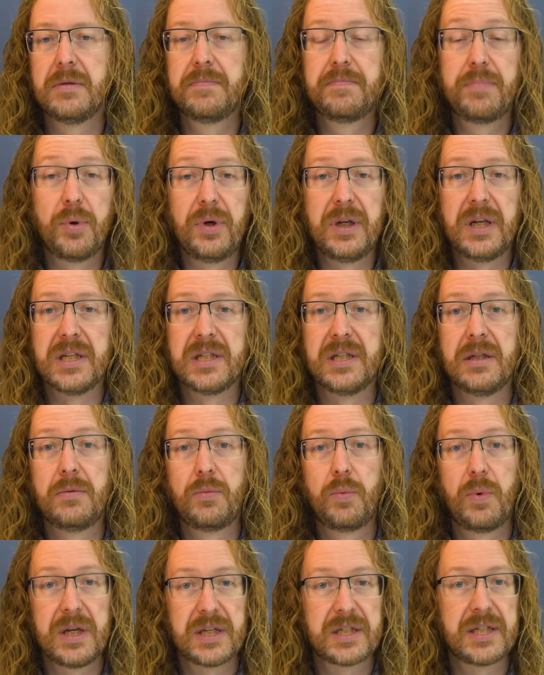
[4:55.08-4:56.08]
and boilers
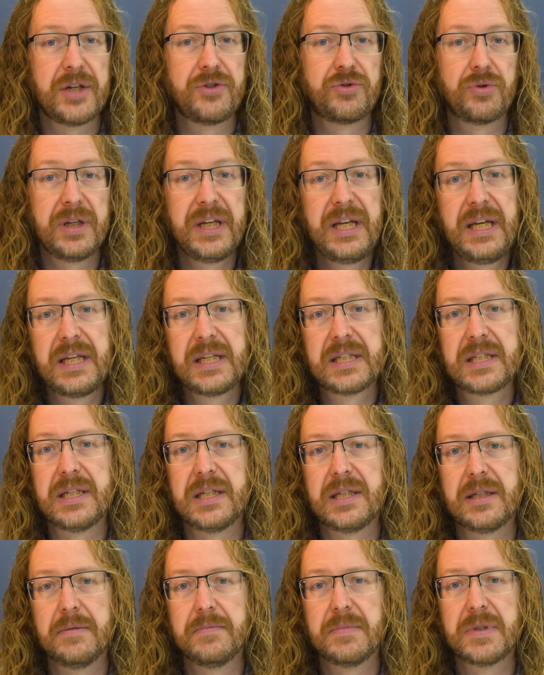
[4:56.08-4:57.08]
in wet central heating
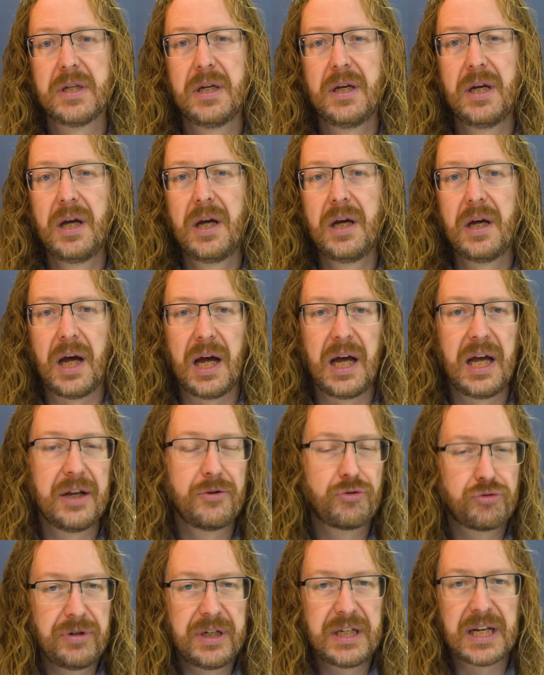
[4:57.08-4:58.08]
systems,
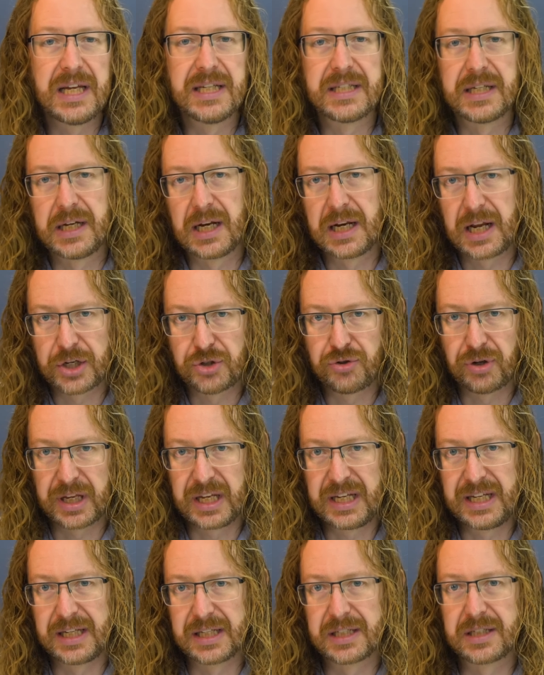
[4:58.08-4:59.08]
and relays in electric
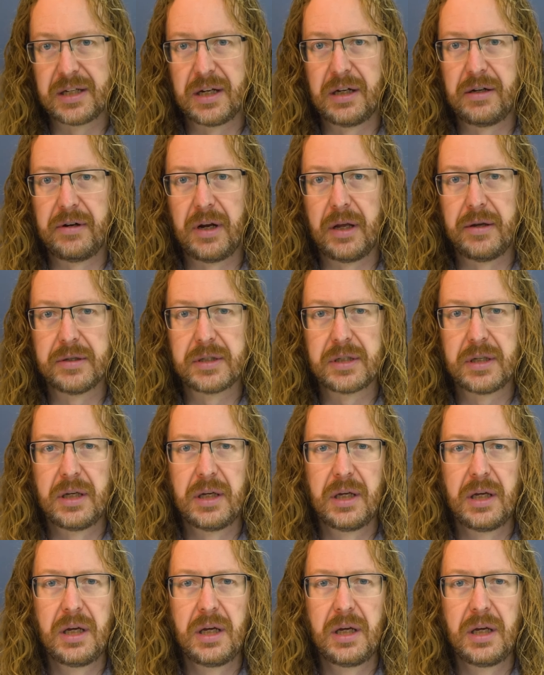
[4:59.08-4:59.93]
heating scenarios.